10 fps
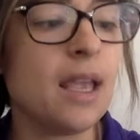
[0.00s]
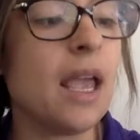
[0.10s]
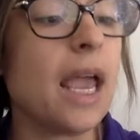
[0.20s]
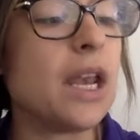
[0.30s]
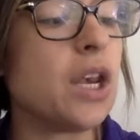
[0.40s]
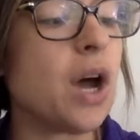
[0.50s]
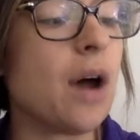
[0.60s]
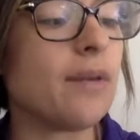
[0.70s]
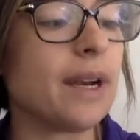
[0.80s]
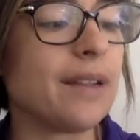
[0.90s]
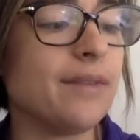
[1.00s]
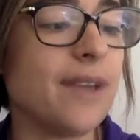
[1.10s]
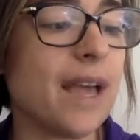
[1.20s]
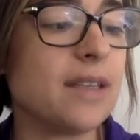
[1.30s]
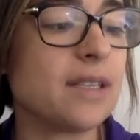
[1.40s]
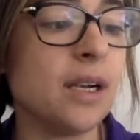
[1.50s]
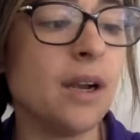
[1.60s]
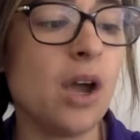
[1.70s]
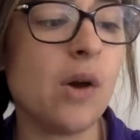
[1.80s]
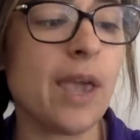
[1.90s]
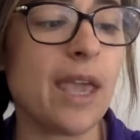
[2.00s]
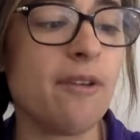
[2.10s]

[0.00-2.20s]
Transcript: and not running faster. Okay,